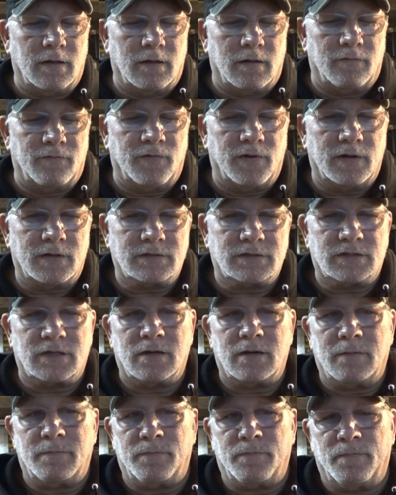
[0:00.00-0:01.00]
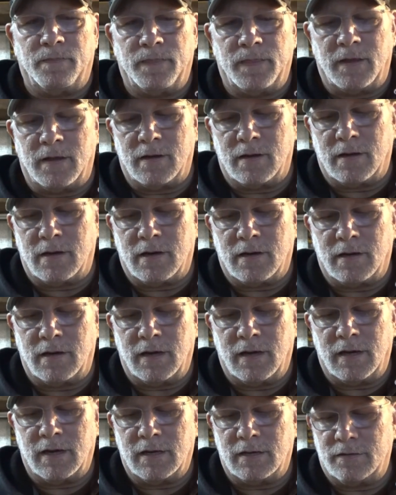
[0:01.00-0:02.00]
fixed up,
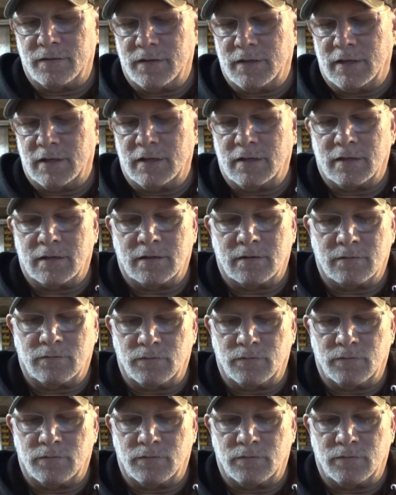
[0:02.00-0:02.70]
and the